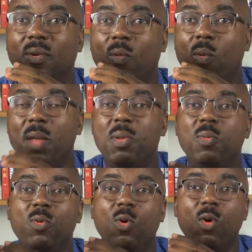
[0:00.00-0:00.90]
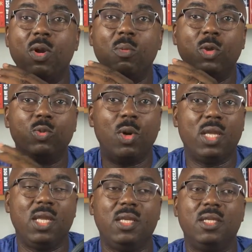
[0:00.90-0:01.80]
when people go remote
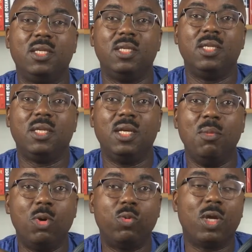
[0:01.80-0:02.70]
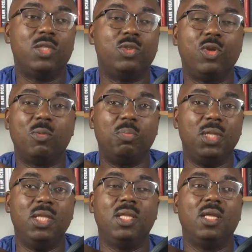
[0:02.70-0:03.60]
working should not
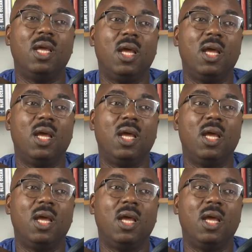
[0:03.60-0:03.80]
be